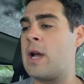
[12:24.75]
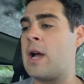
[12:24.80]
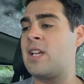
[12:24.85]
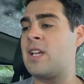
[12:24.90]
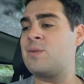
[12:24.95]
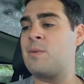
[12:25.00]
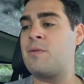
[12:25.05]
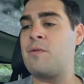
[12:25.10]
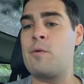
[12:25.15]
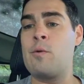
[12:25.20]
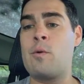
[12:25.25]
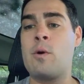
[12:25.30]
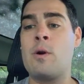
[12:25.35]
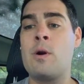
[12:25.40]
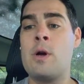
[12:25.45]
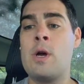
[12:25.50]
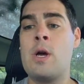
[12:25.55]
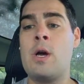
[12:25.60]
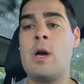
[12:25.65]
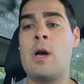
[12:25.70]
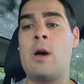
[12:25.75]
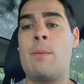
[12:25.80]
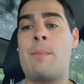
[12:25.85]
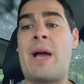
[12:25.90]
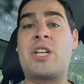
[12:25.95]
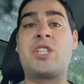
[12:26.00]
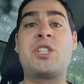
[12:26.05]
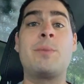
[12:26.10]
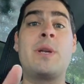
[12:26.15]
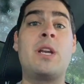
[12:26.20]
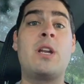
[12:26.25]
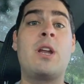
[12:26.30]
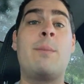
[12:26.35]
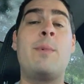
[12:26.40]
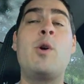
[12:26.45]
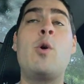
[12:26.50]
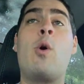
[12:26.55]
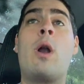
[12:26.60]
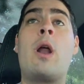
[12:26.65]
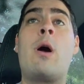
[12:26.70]
guys, before I'm actually going
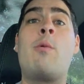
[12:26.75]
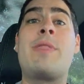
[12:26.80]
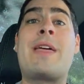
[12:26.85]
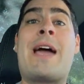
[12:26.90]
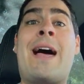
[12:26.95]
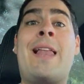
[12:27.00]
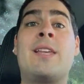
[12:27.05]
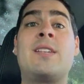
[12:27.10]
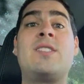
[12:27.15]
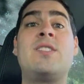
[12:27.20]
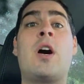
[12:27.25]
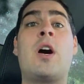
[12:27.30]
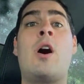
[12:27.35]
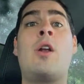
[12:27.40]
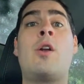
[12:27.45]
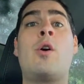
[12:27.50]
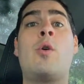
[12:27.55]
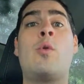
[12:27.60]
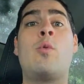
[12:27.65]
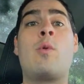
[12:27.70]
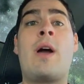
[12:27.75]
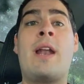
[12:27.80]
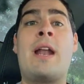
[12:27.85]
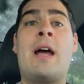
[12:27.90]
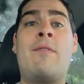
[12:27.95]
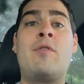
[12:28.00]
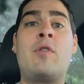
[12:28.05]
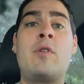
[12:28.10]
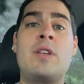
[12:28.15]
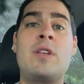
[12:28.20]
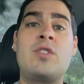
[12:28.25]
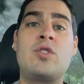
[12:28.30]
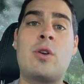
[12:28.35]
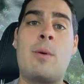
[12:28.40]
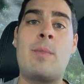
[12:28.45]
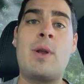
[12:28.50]
to be going on with Alex Dono right after this.